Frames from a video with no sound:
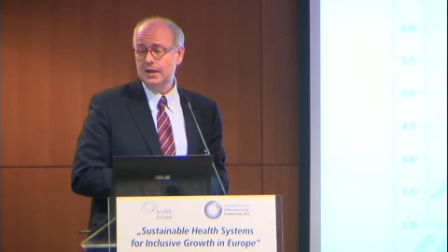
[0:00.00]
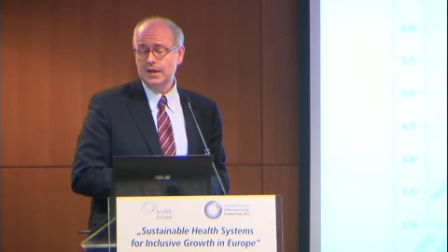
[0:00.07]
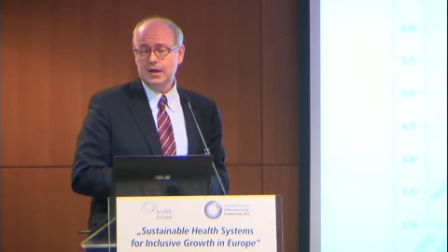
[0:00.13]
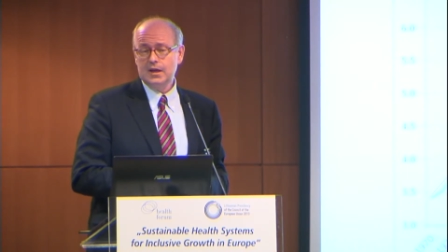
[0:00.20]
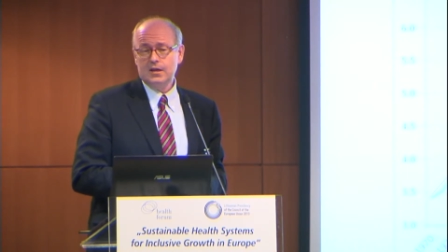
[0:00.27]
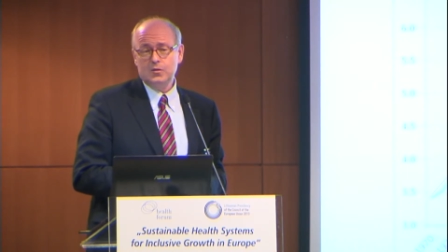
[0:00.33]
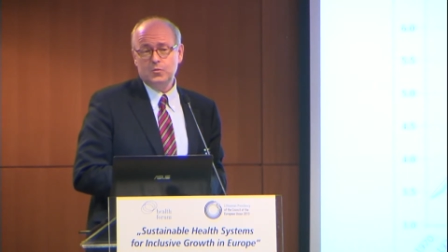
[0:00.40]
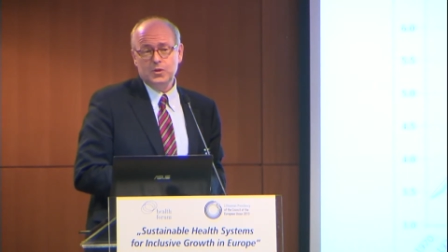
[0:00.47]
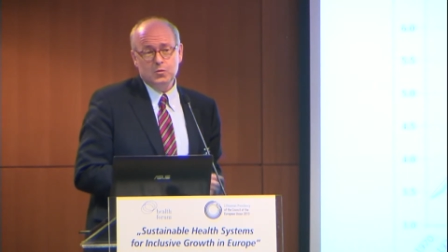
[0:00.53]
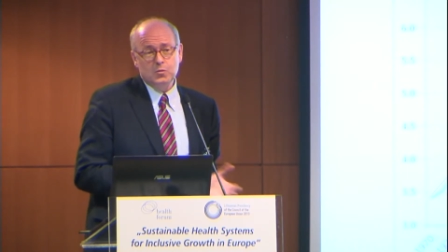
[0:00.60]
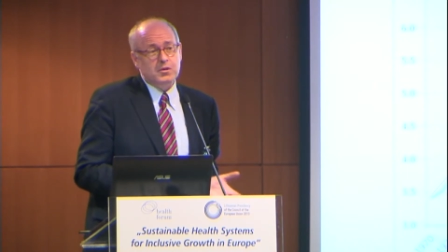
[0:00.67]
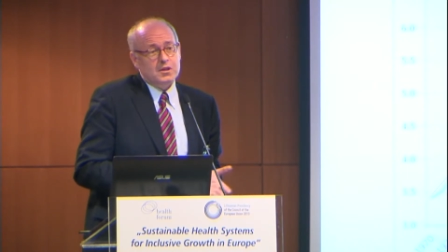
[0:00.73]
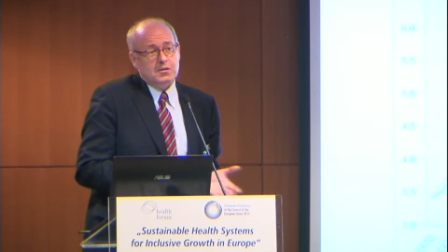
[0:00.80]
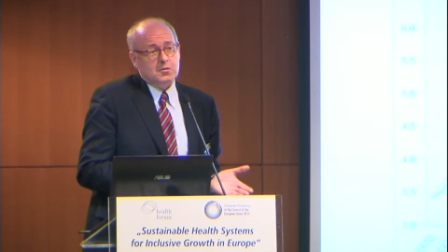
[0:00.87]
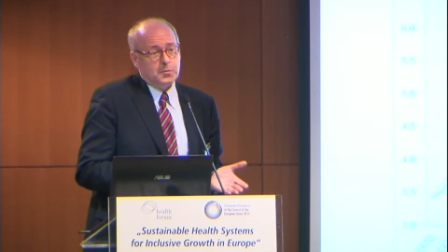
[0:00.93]
And we do
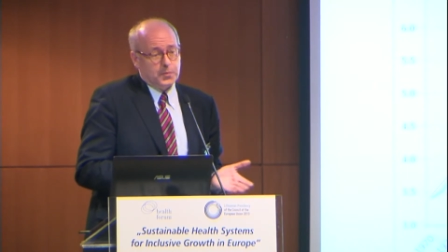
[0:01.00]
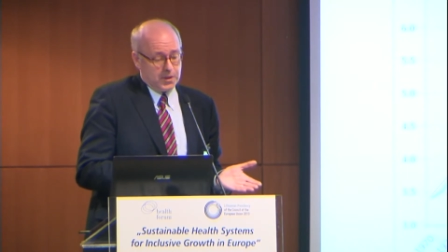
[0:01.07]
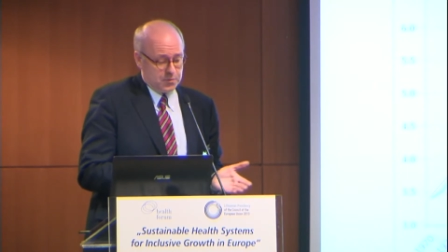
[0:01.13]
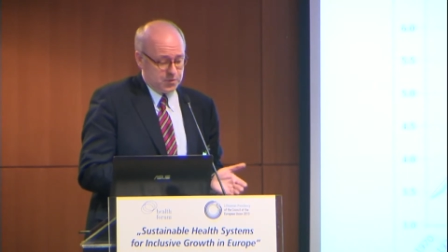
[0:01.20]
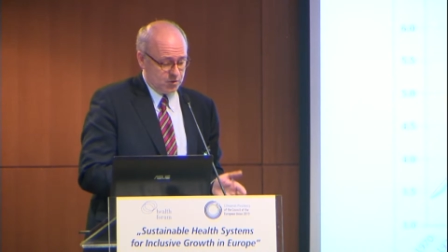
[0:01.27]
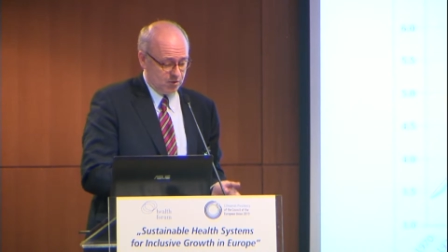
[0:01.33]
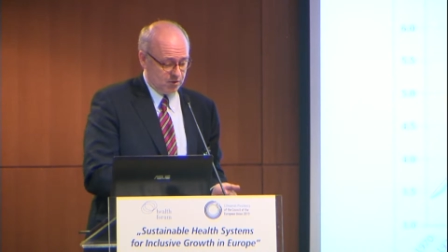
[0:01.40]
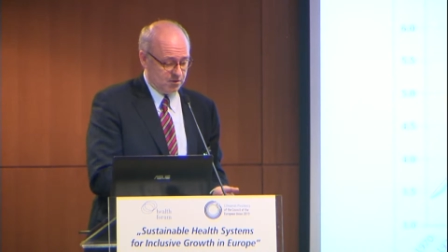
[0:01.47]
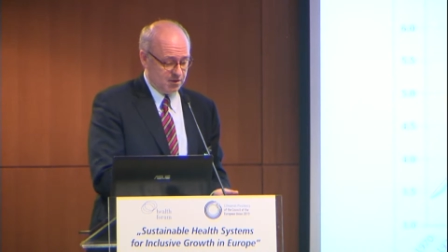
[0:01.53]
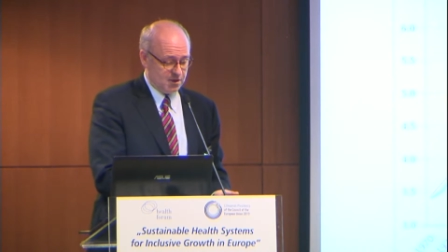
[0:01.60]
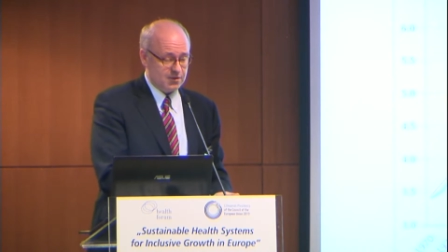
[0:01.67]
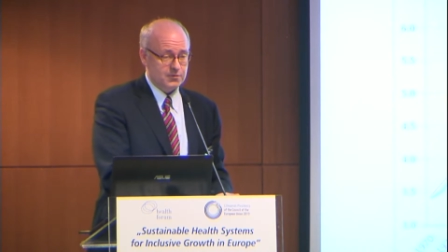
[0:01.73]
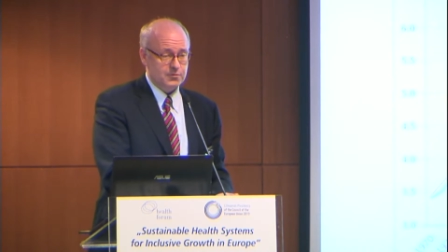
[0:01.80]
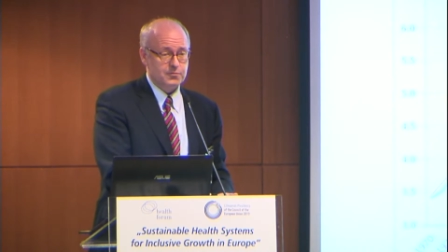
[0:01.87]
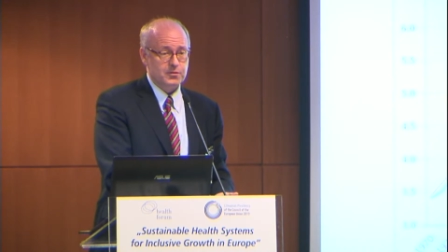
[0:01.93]
it perhaps not in
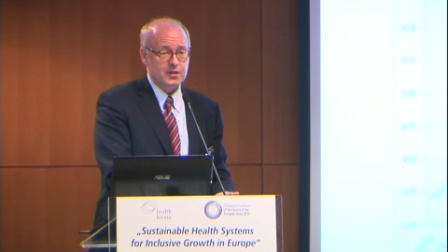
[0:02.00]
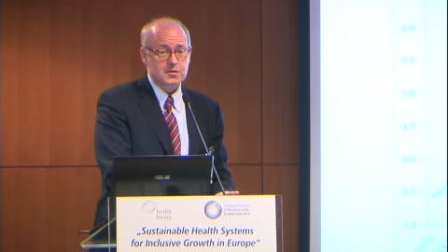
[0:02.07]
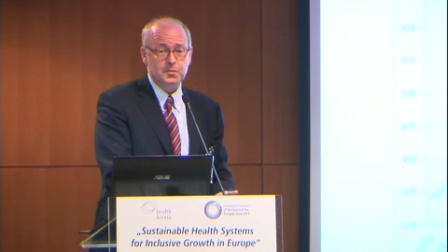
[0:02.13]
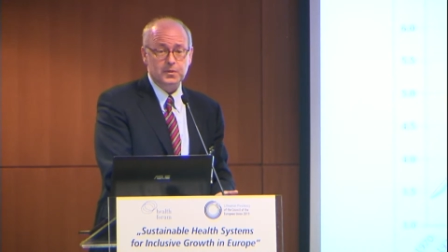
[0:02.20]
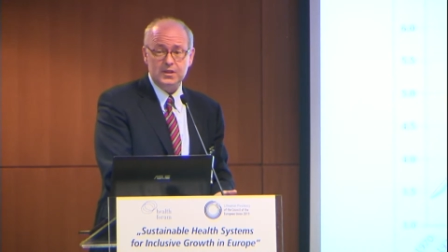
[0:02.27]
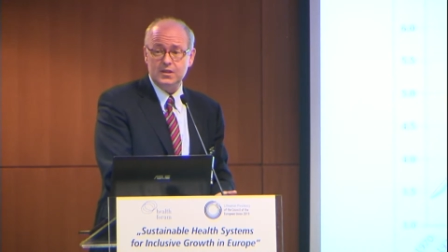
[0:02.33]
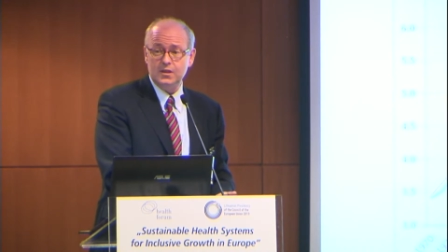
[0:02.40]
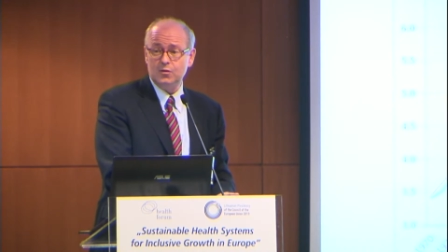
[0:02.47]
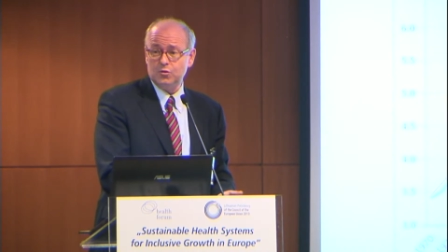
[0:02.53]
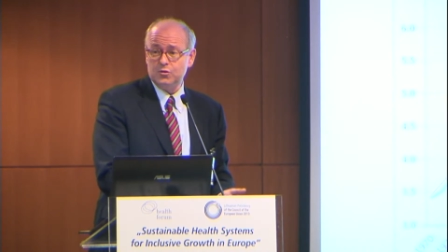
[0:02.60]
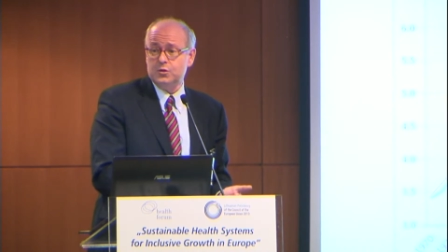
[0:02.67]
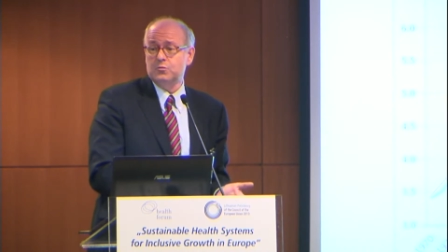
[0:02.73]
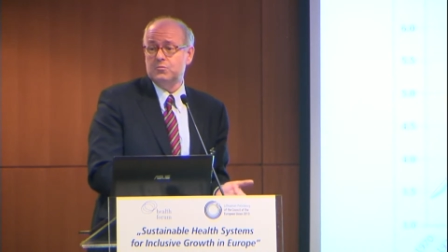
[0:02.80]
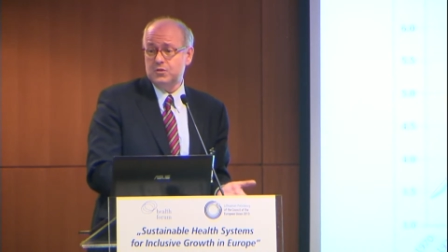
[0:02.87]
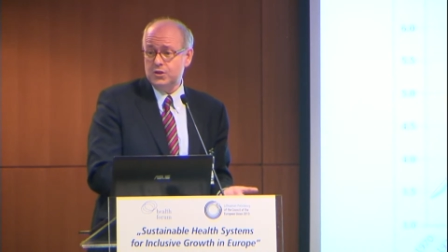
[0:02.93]
an explicit or
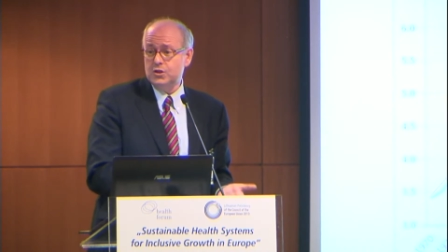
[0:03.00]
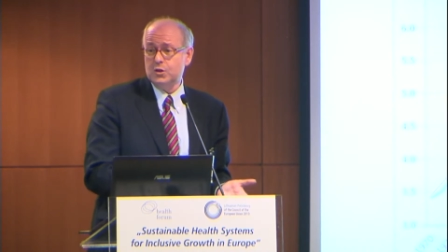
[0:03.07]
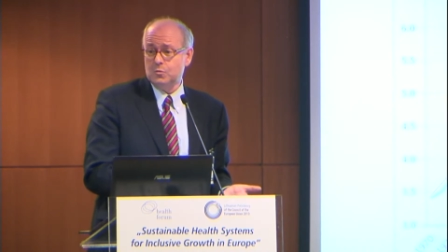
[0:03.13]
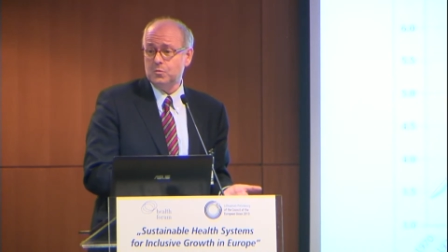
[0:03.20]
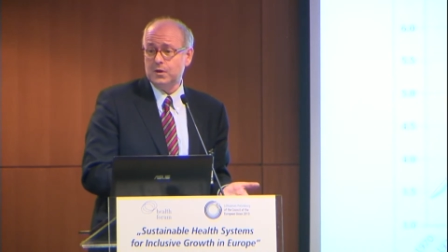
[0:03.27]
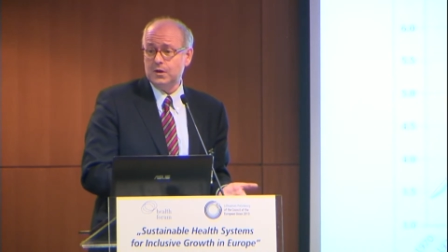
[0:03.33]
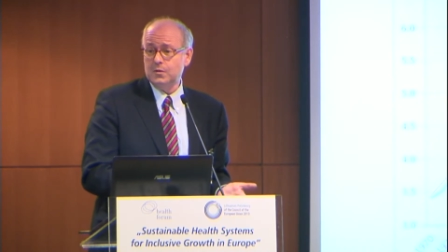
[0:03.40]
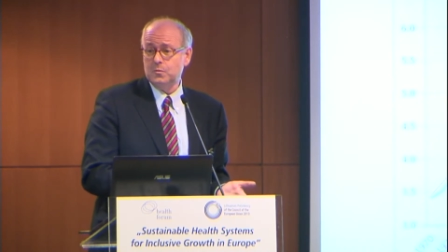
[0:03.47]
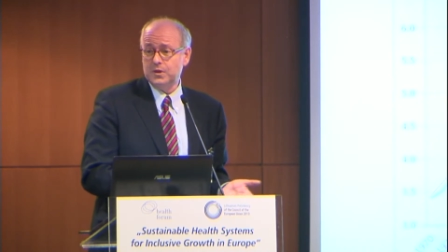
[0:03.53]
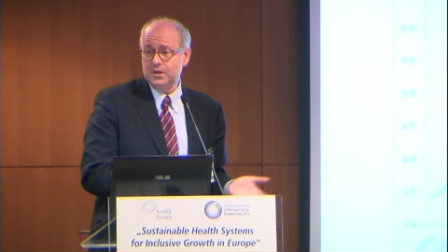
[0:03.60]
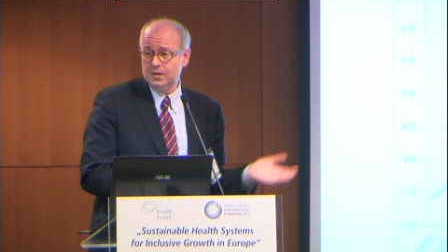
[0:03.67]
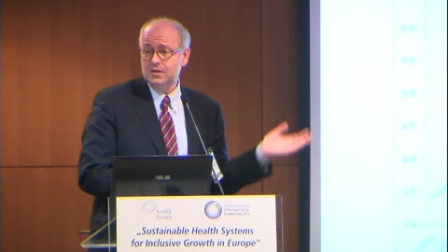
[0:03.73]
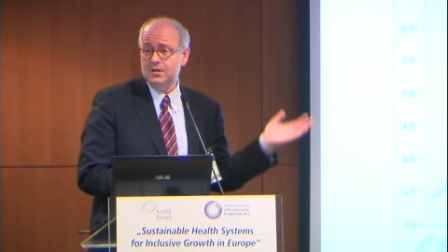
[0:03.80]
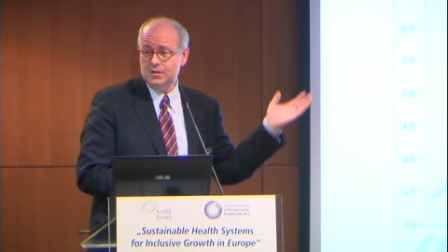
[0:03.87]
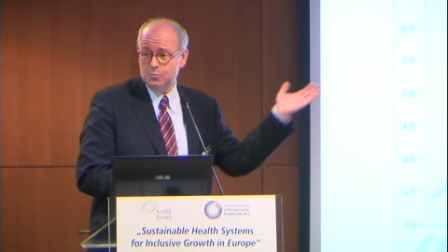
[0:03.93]
strategic way, but
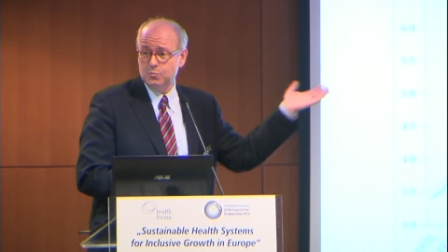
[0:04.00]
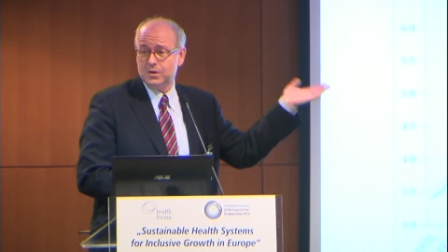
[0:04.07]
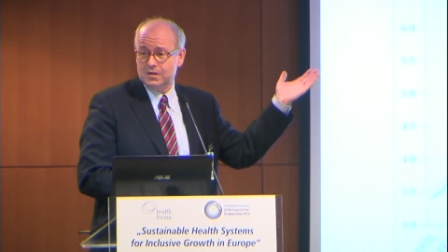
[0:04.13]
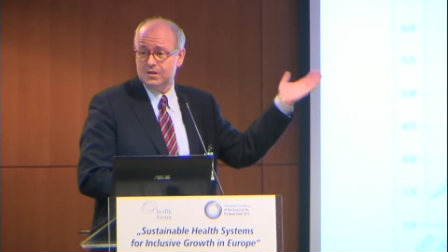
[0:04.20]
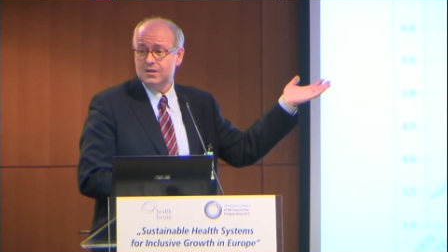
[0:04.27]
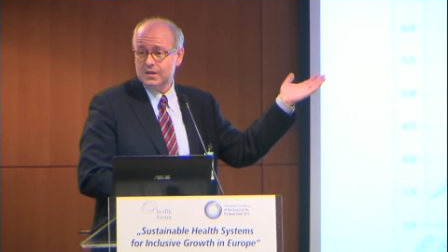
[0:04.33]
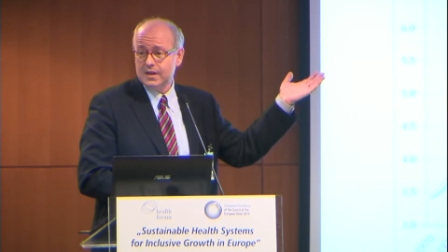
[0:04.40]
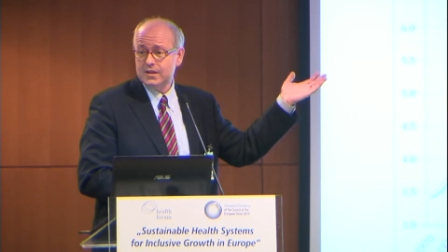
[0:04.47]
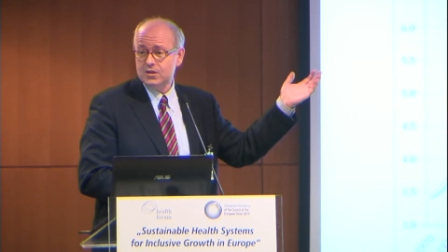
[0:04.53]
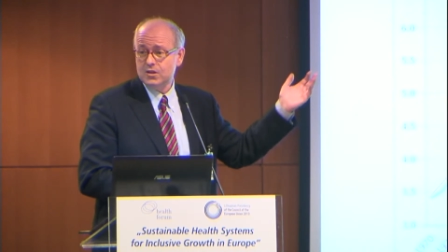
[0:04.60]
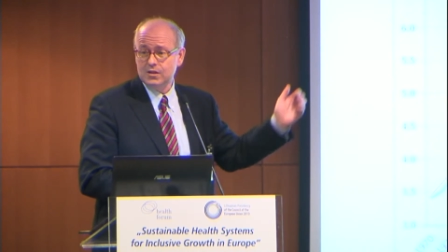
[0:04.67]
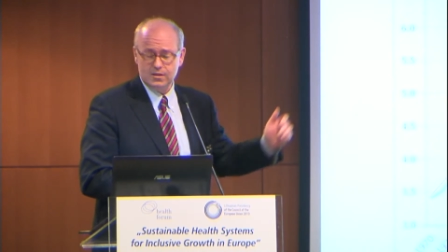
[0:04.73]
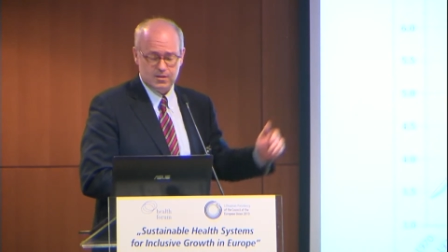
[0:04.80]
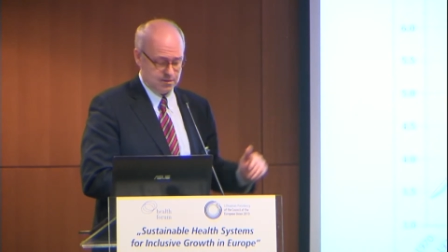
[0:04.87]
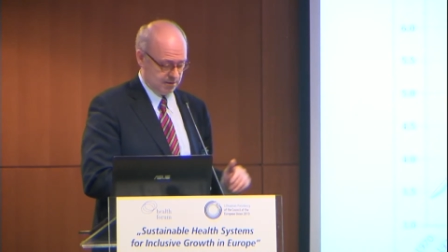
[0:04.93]
this is what is
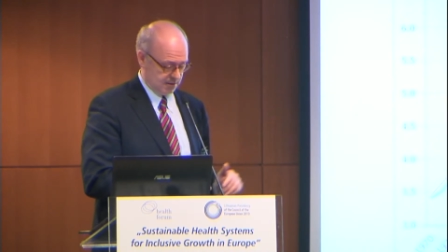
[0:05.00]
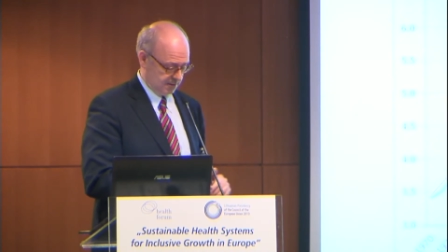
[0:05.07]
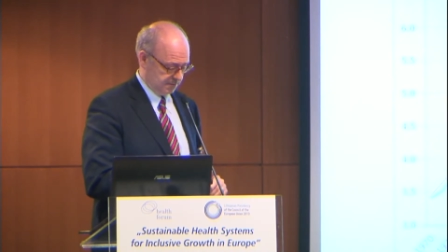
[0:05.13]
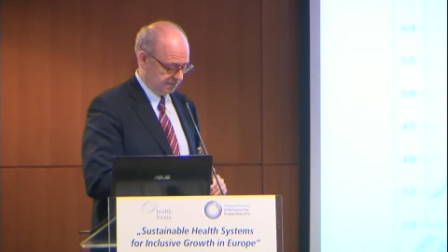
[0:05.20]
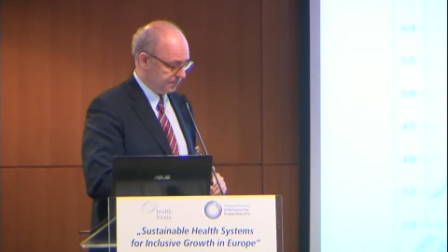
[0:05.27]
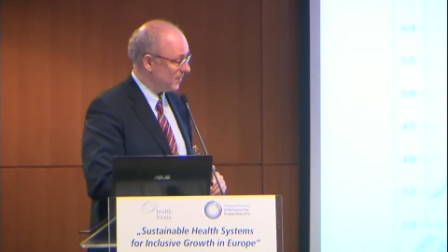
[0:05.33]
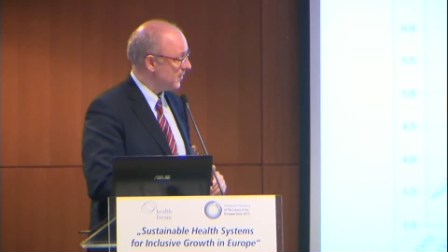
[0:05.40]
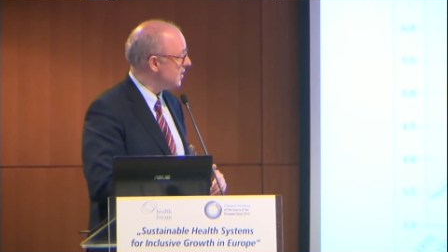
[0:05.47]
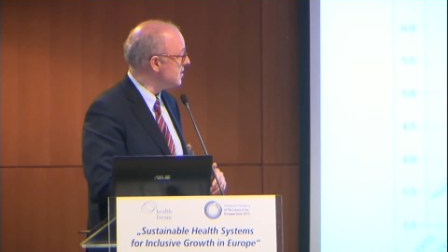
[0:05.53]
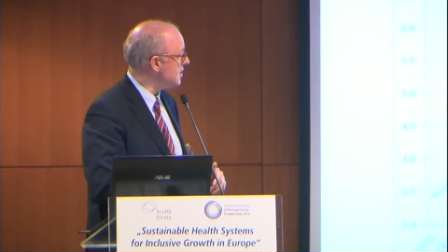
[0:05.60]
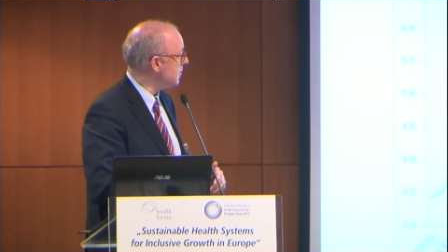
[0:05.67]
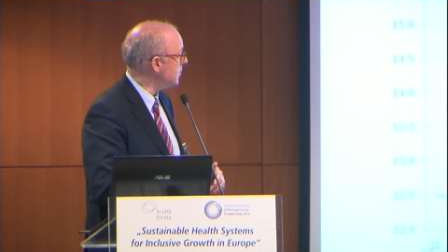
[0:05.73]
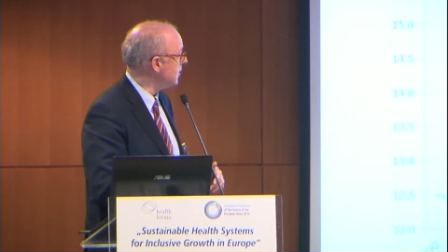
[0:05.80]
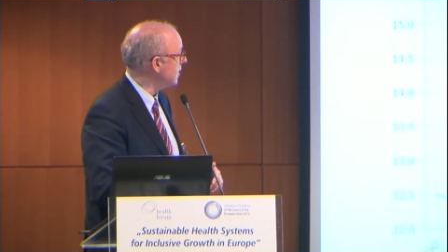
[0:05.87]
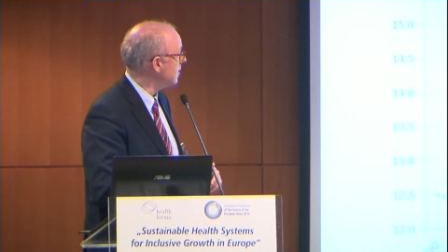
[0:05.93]
actually is
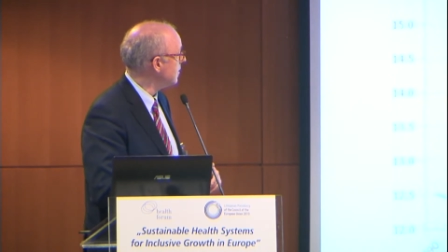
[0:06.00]
happening.